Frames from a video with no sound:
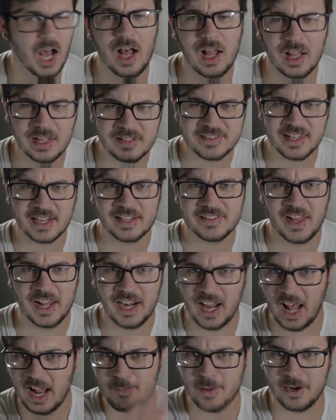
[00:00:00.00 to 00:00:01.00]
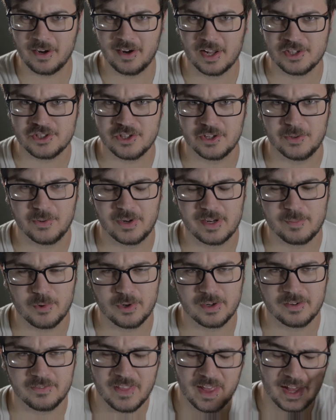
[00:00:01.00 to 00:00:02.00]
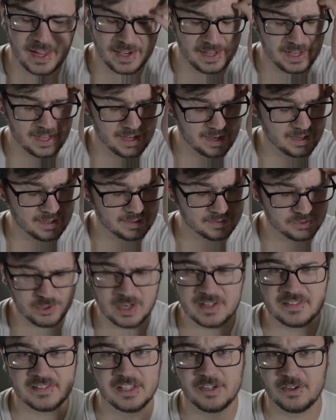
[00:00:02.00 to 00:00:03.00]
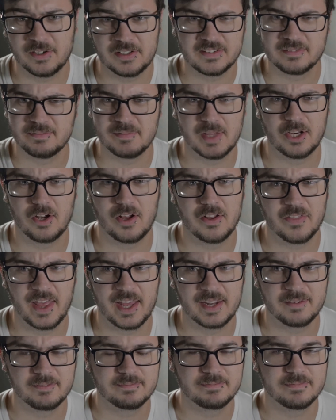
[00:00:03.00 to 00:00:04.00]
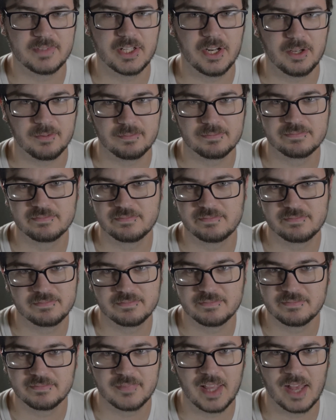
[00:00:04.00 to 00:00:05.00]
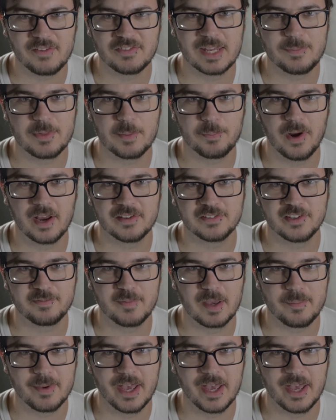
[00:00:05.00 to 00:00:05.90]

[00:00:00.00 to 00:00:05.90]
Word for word: on second thought, I'd better not show you any more of that. Uh, trade secrets and all that. You know, have to keep the press off my